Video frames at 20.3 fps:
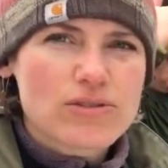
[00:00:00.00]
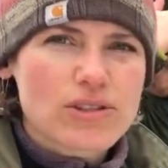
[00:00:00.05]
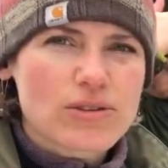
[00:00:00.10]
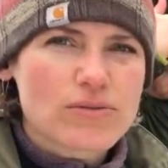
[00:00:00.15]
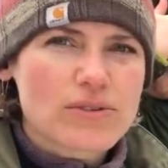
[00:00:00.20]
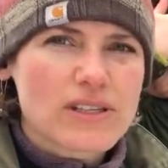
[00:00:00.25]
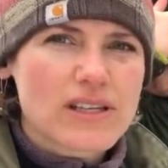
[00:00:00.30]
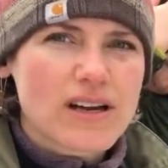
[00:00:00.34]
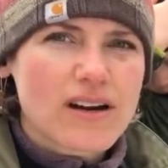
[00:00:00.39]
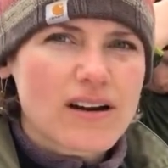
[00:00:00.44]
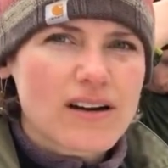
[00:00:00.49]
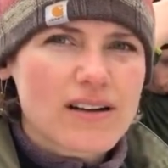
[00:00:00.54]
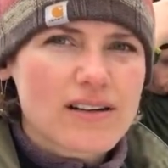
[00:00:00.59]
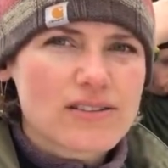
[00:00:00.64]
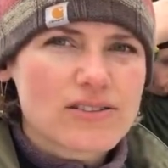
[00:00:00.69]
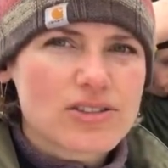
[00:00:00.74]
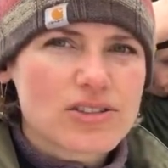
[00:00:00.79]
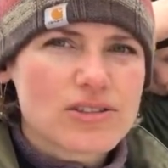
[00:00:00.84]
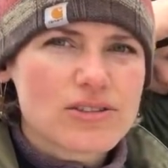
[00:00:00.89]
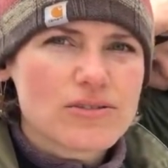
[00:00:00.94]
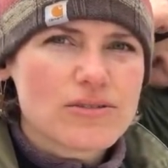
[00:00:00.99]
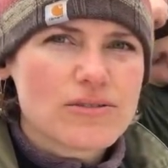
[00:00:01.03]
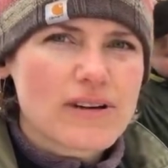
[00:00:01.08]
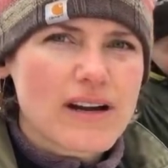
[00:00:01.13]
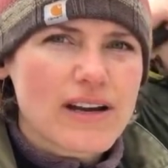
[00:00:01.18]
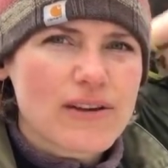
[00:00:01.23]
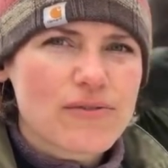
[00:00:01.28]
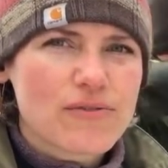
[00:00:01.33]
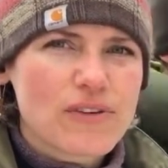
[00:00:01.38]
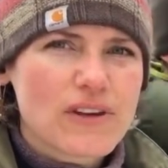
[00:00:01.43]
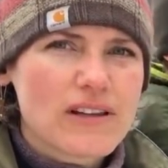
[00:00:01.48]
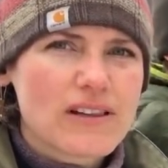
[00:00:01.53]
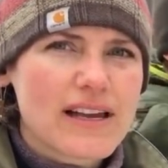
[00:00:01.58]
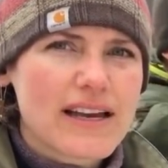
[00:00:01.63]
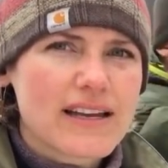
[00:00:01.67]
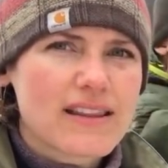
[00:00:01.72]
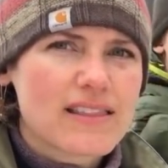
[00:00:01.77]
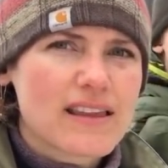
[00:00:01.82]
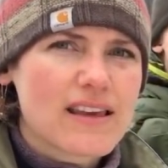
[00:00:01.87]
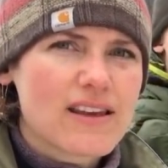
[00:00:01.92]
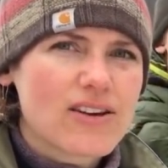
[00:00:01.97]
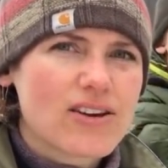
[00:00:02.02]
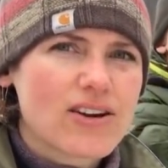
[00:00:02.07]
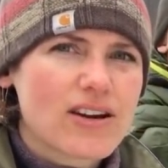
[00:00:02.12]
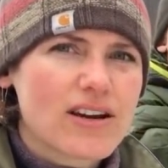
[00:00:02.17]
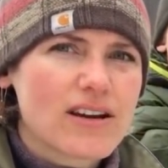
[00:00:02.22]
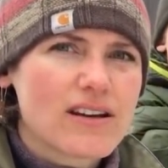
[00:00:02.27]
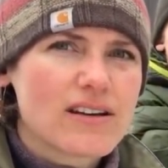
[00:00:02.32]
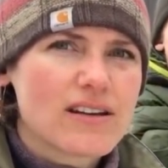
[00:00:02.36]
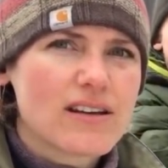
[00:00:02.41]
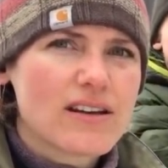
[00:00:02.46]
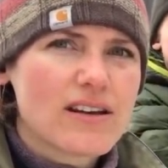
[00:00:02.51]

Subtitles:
are really hard too. I feel like they could,